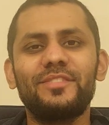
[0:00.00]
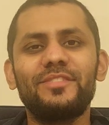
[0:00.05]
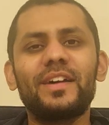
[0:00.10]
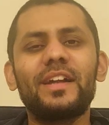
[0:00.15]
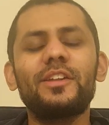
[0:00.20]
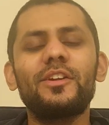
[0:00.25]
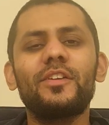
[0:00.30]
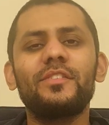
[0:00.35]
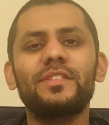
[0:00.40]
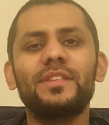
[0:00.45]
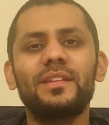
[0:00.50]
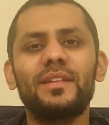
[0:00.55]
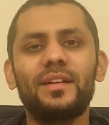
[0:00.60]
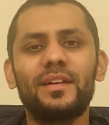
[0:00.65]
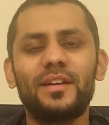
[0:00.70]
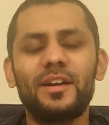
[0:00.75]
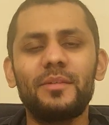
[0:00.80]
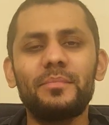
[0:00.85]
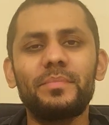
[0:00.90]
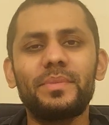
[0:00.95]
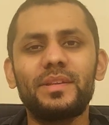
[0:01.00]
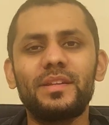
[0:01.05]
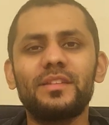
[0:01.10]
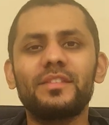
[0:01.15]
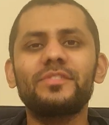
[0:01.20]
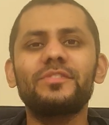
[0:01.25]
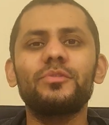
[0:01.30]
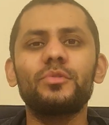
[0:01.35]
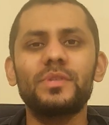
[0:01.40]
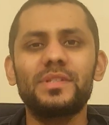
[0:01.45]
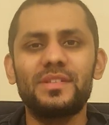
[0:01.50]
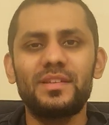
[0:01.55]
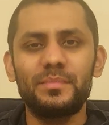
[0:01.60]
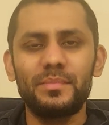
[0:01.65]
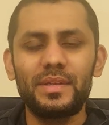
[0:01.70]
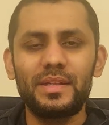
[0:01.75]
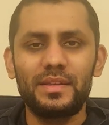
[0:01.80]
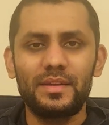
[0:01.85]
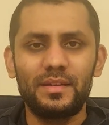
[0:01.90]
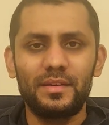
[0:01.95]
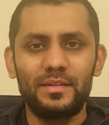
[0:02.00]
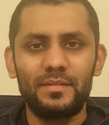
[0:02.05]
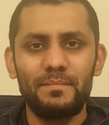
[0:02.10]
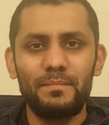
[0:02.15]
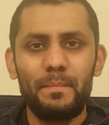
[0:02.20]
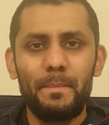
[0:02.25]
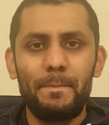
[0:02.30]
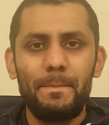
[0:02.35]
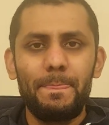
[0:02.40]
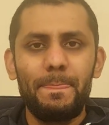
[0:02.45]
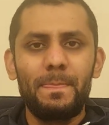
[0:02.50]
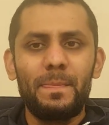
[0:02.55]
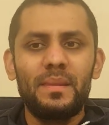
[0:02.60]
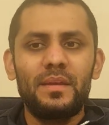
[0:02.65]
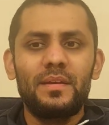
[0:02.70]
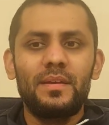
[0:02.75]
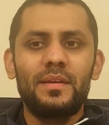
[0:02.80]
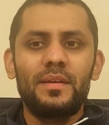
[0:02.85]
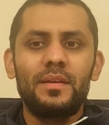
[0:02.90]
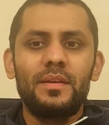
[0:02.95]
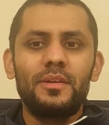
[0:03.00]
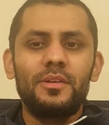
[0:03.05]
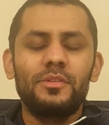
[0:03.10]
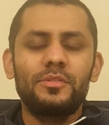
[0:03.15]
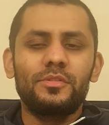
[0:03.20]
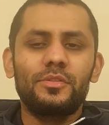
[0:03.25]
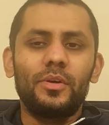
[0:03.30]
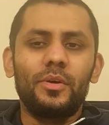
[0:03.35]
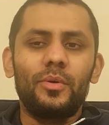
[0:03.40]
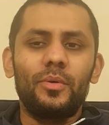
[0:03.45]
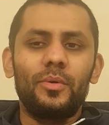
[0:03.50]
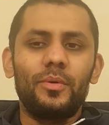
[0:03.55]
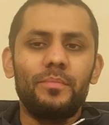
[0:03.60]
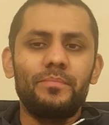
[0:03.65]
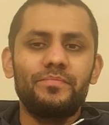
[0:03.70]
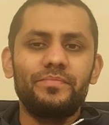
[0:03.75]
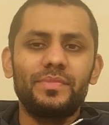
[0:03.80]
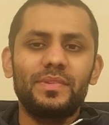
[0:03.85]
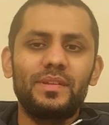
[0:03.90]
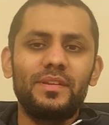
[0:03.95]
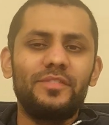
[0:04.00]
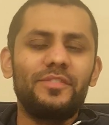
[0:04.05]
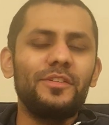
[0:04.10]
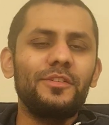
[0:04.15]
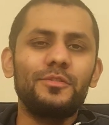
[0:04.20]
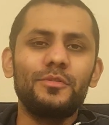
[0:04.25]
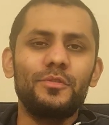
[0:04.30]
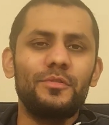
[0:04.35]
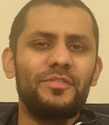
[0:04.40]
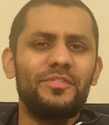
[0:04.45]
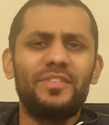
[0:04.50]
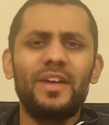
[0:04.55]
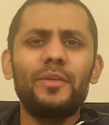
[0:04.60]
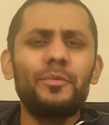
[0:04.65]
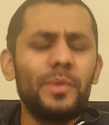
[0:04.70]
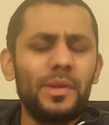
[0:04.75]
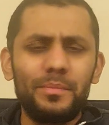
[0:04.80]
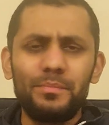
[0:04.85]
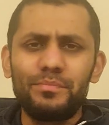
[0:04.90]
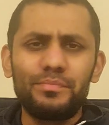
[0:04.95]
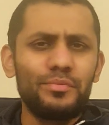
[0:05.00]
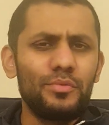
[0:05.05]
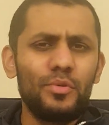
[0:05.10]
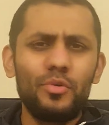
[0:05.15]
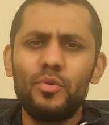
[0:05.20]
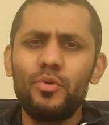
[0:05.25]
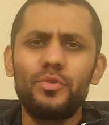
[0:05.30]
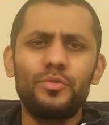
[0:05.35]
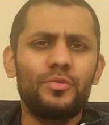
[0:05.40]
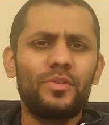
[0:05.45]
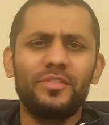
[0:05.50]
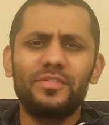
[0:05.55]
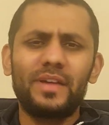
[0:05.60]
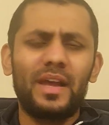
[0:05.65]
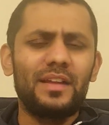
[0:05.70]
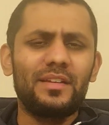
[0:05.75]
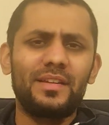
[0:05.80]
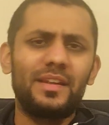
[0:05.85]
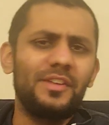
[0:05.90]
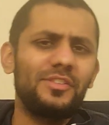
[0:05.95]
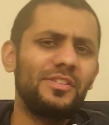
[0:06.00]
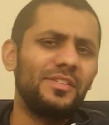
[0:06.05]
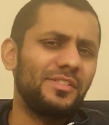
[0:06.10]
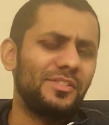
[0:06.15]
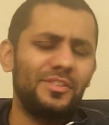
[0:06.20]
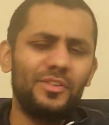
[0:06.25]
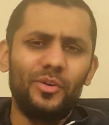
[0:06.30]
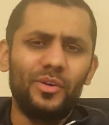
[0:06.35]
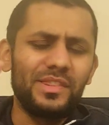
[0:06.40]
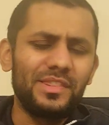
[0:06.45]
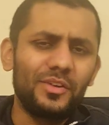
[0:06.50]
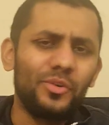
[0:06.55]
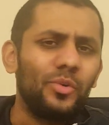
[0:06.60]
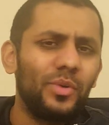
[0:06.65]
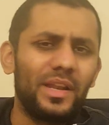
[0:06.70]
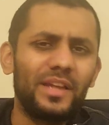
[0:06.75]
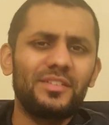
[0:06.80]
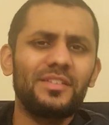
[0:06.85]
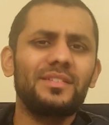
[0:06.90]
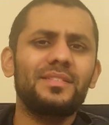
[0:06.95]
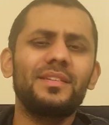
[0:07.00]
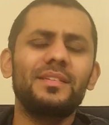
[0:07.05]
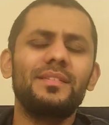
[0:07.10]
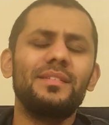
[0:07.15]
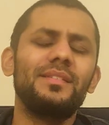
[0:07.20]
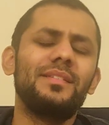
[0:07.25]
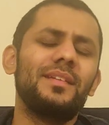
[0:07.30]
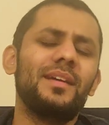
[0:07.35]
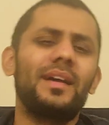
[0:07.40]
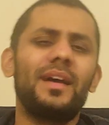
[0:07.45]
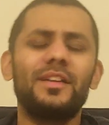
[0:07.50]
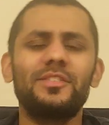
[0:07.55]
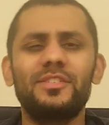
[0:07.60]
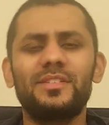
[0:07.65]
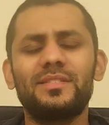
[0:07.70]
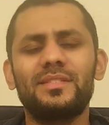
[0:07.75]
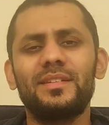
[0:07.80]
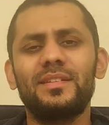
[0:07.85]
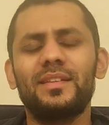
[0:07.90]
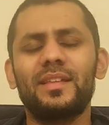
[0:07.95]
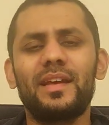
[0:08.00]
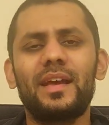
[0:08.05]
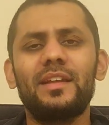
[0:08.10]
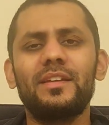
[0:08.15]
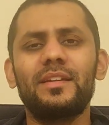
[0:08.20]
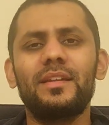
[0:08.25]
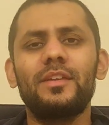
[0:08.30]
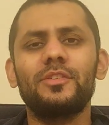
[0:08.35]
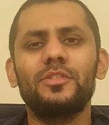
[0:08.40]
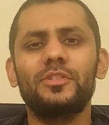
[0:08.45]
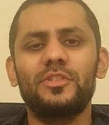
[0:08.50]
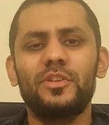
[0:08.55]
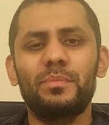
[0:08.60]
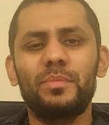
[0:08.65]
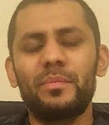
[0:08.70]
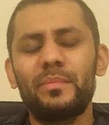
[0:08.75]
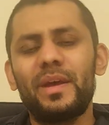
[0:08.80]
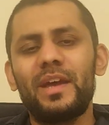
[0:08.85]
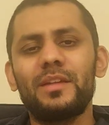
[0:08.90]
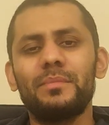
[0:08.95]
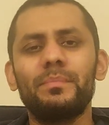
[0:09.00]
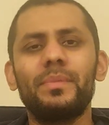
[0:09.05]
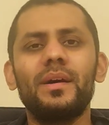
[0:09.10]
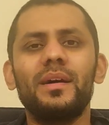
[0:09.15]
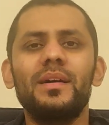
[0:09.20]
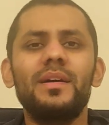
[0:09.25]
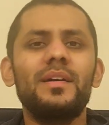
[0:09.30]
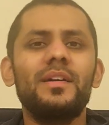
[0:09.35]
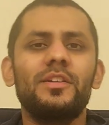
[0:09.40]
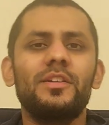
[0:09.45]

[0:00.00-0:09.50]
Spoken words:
value of the company is 40 million. So if you do very broad, rough calculations, on the call, I just done the calculation top of my head, but